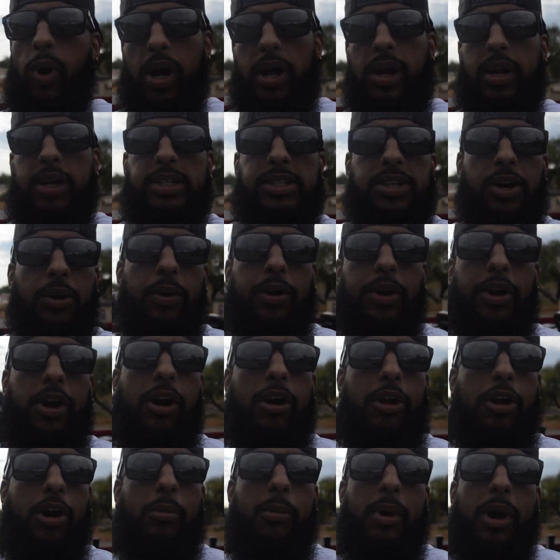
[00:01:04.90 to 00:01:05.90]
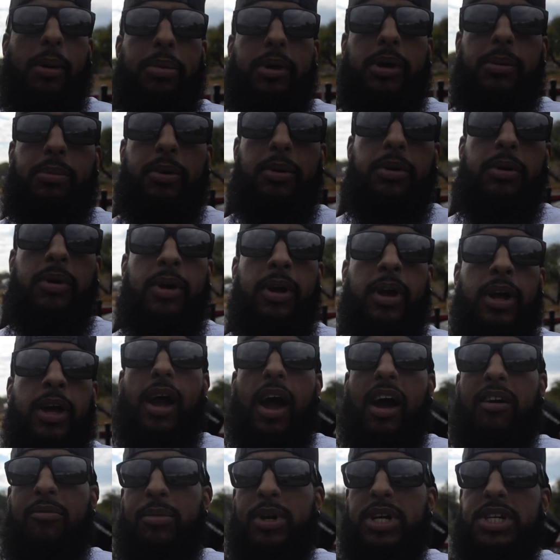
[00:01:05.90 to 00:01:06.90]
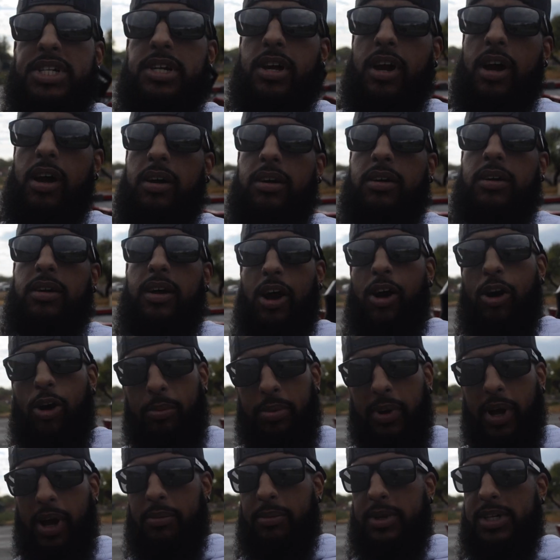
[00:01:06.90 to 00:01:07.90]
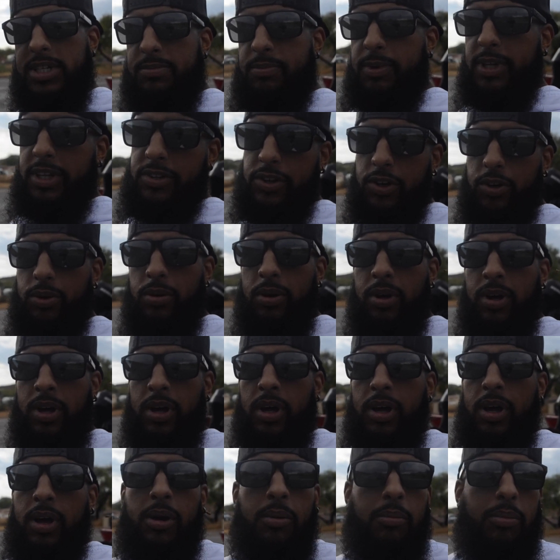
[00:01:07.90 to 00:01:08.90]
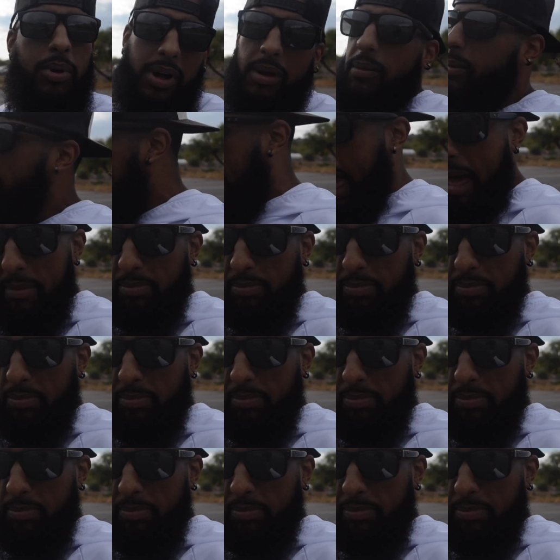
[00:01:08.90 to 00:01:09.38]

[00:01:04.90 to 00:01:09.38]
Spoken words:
What is going on, all my people? I've missed y'all. I hope y'all missed me too. But